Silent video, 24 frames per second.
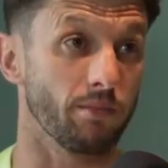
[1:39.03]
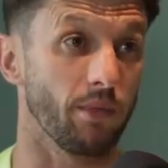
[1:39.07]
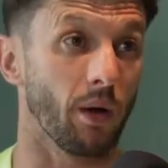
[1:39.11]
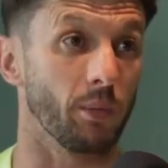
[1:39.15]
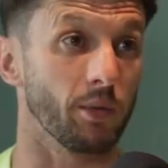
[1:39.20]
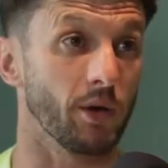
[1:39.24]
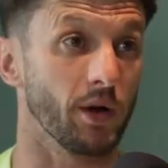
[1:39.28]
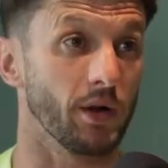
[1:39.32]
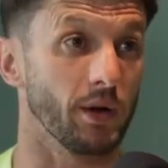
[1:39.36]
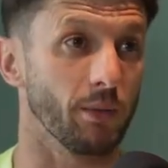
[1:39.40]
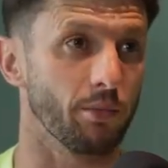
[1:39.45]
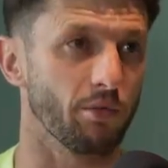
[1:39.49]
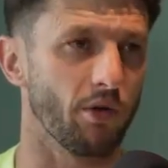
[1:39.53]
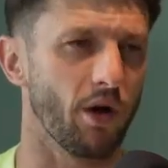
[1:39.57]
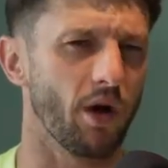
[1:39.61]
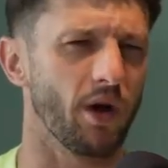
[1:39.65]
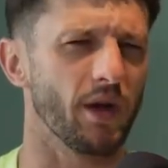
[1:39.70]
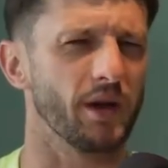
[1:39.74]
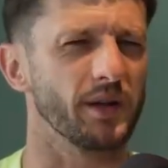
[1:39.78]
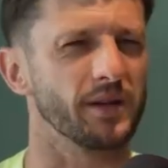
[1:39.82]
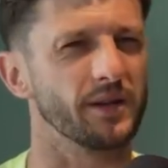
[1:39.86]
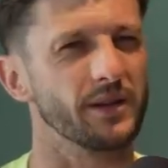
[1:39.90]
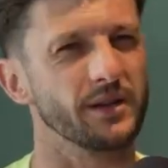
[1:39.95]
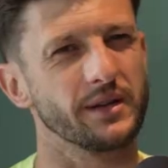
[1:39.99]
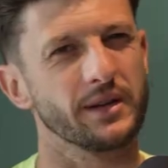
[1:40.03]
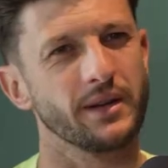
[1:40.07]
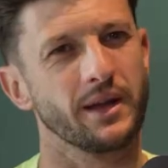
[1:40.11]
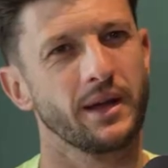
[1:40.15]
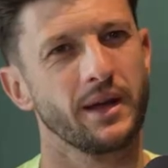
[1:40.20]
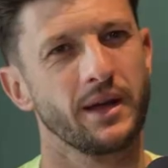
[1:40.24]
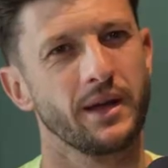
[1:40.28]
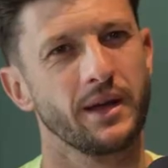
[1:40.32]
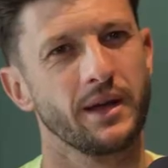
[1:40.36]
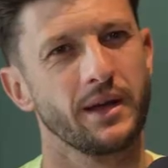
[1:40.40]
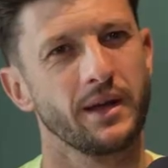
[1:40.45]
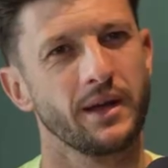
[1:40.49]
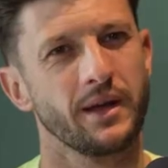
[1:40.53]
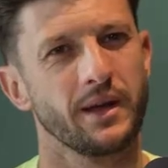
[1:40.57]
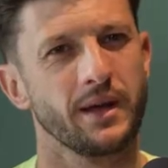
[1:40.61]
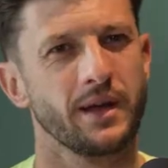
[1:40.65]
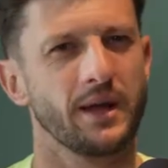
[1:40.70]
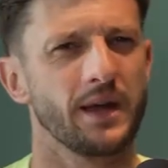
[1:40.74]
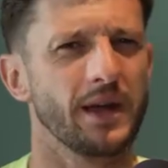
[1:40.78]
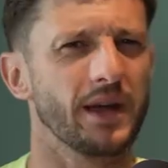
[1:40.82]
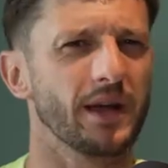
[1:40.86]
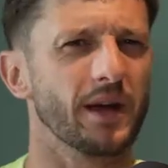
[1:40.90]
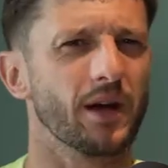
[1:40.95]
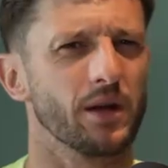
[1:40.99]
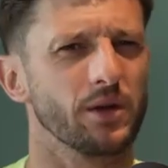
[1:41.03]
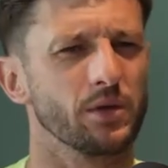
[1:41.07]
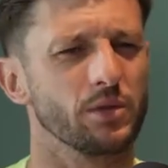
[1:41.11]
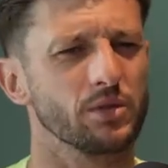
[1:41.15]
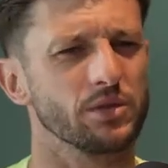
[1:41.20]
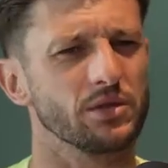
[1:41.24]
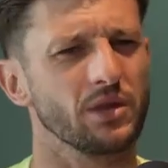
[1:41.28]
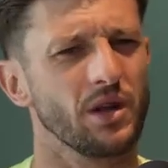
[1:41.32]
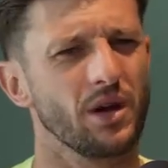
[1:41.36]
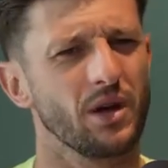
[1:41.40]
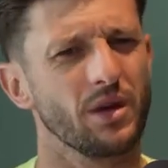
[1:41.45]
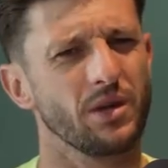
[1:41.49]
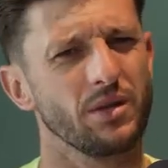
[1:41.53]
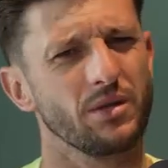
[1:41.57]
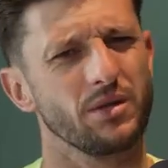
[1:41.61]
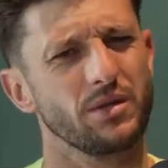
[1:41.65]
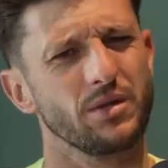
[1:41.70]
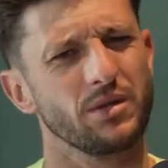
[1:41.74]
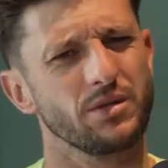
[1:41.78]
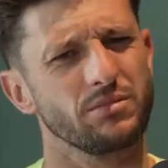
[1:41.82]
I'm going to Brighton, and he kind of was like,